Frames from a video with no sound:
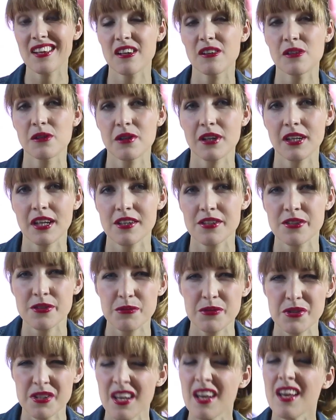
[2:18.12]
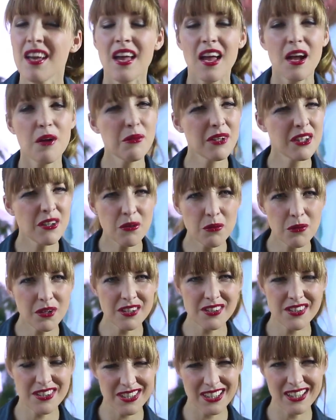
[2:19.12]
their orgasms. And we don't want
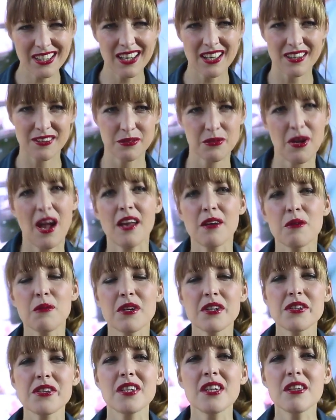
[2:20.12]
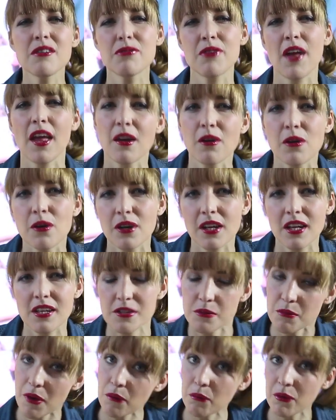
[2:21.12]
to see that. I don't want to see a fake
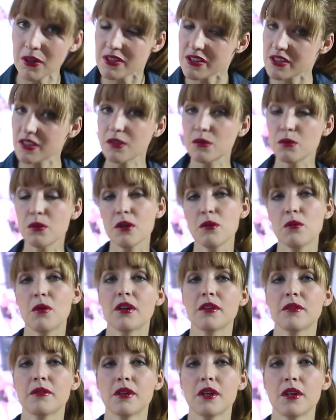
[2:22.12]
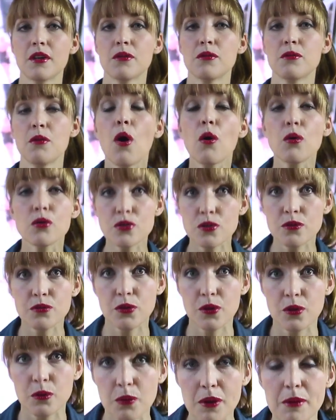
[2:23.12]
orgasm. I want to see a real one. Also
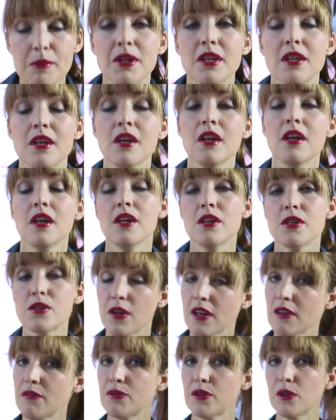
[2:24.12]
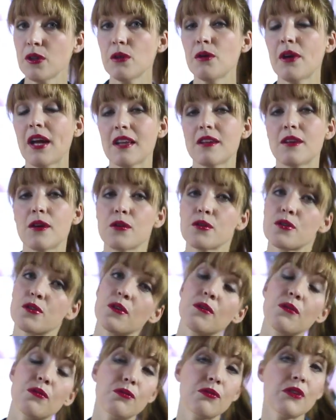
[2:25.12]
for the women. So if you look at those
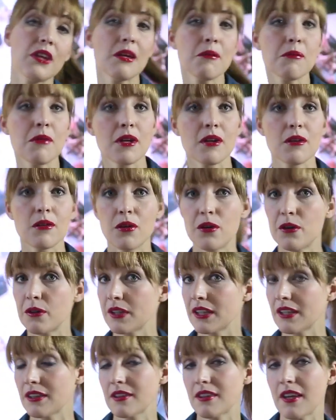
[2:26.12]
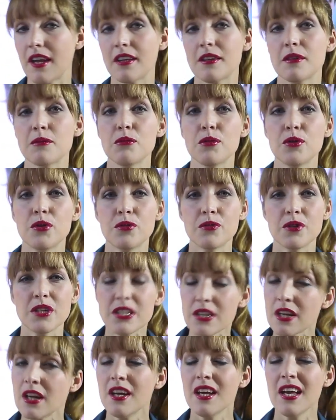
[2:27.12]
female-orientated movies,